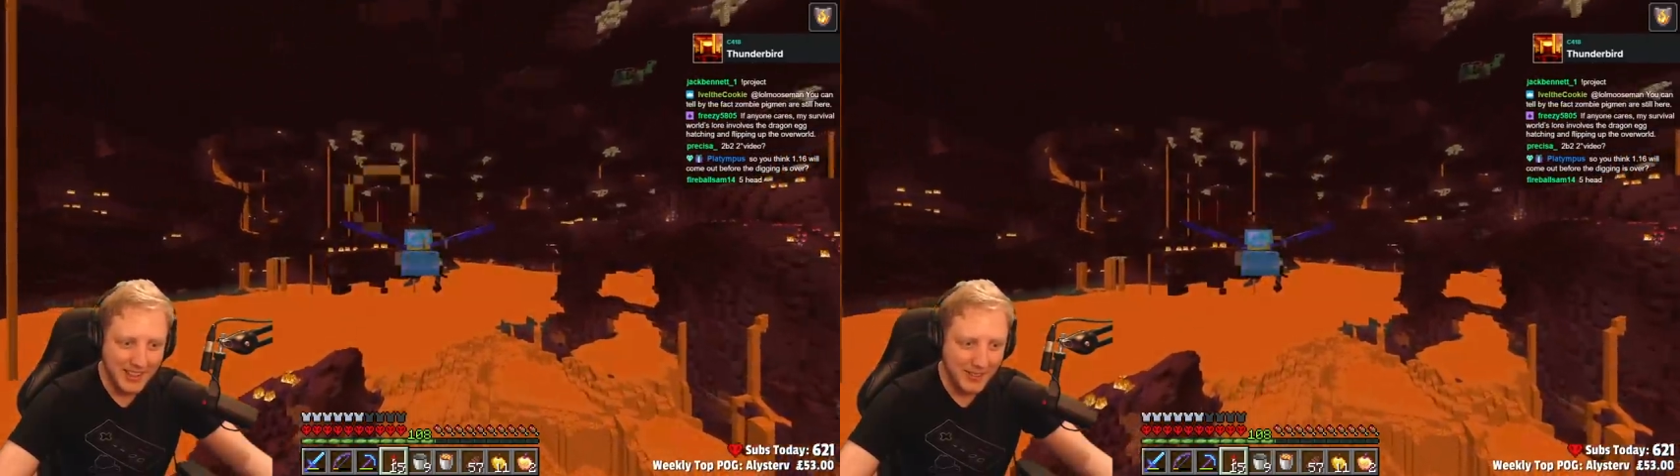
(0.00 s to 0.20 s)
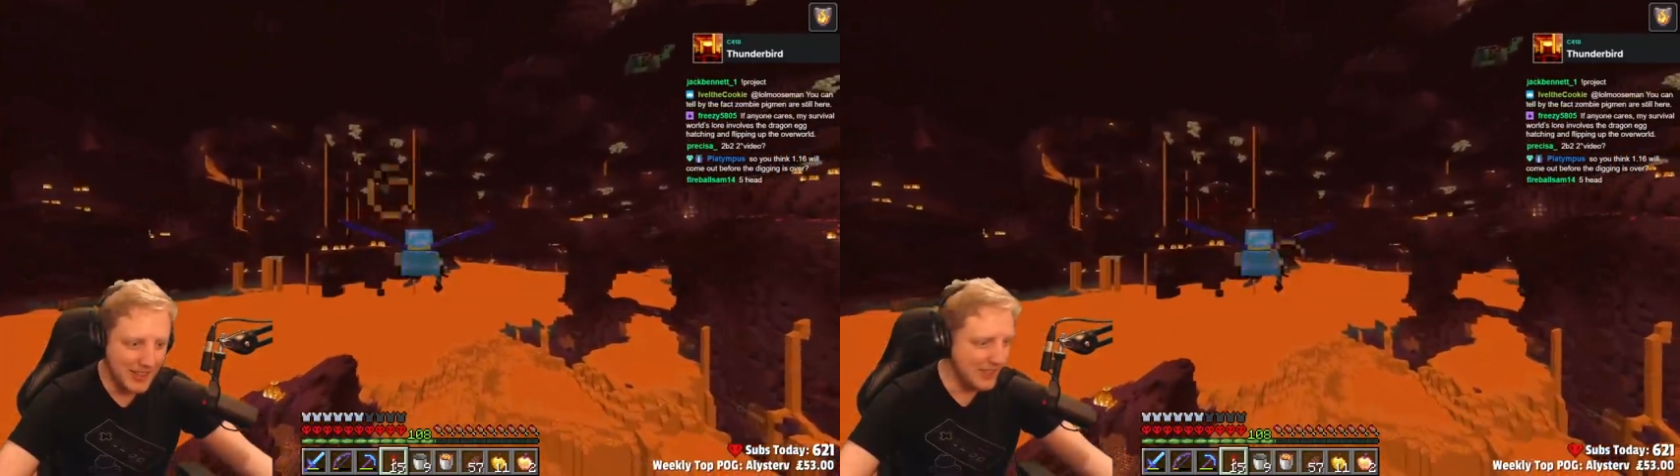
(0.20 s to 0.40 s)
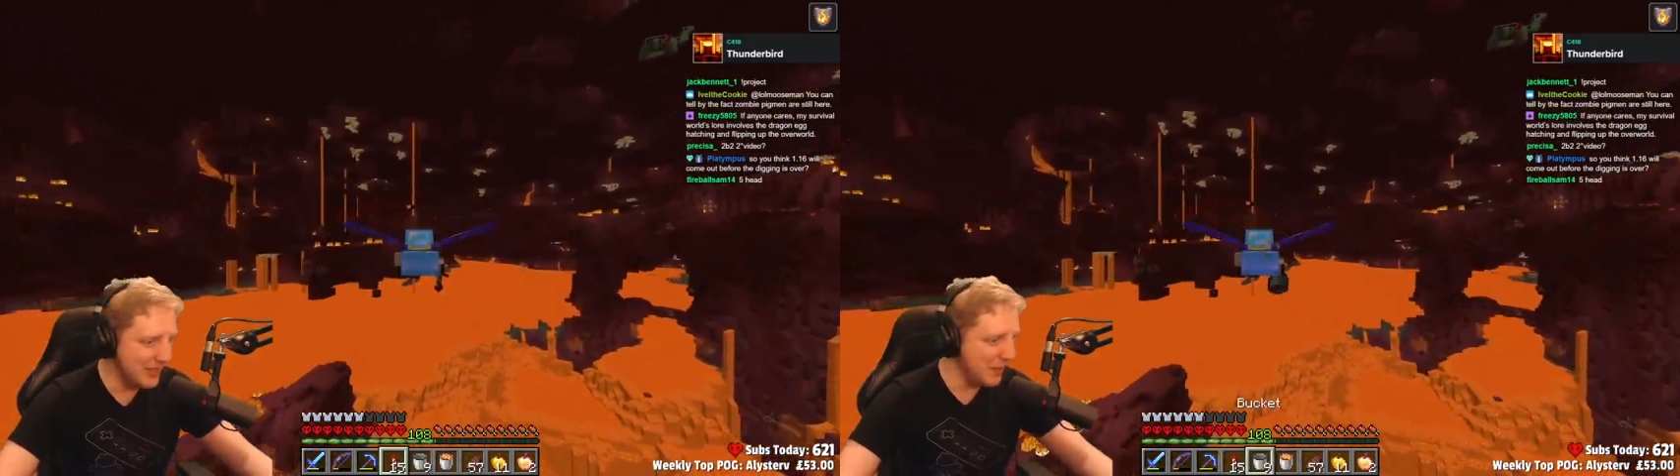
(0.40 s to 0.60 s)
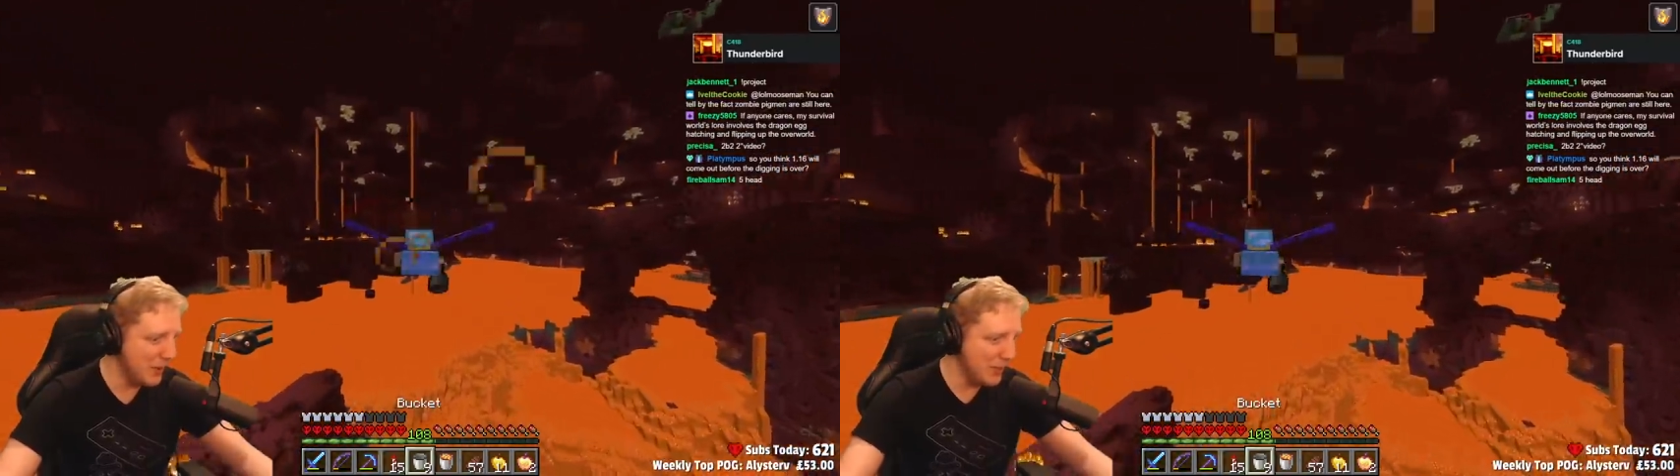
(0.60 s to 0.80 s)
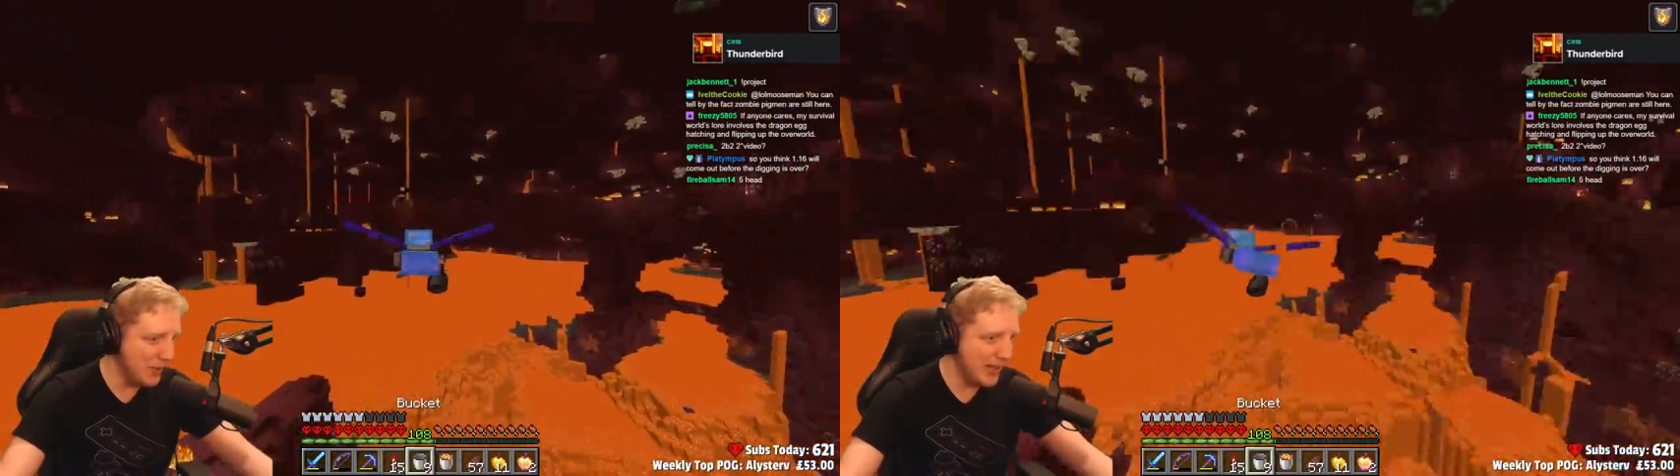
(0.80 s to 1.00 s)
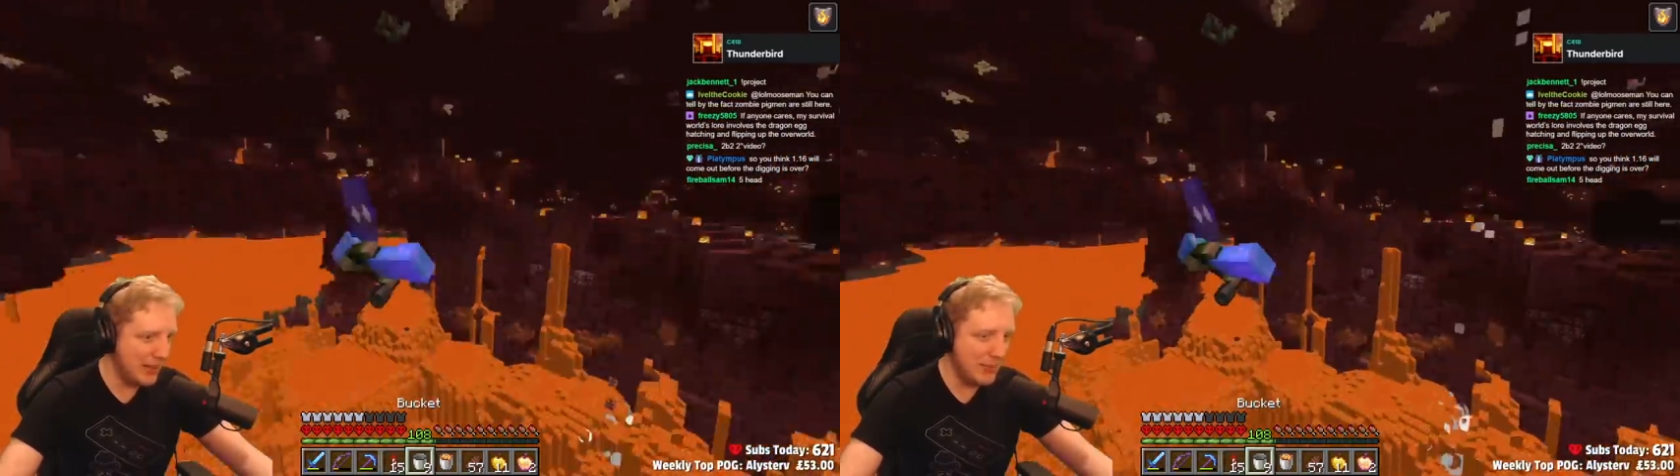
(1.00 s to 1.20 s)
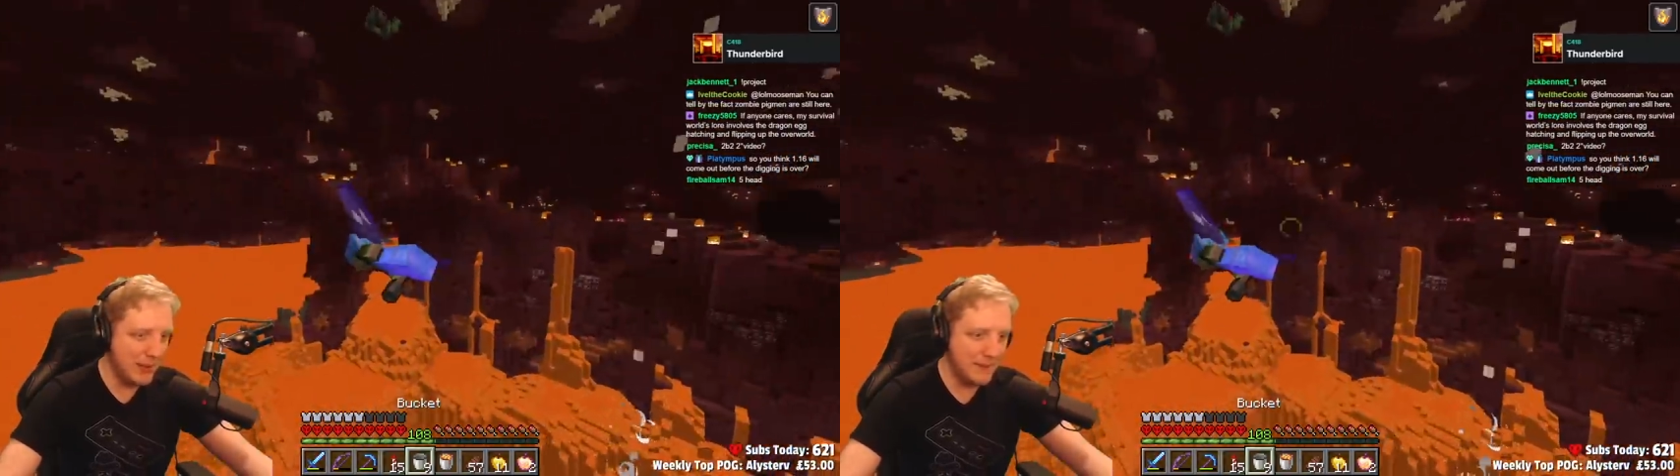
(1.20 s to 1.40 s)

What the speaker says: We'll let it do one more lap.